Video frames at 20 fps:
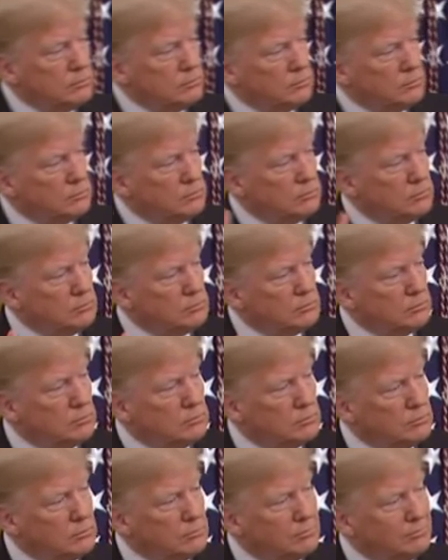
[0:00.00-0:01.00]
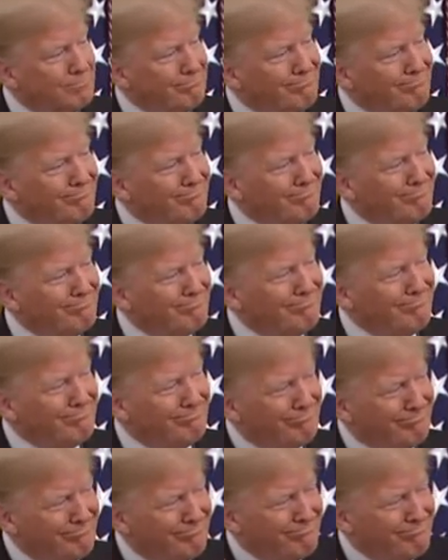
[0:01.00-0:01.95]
(no one is talking)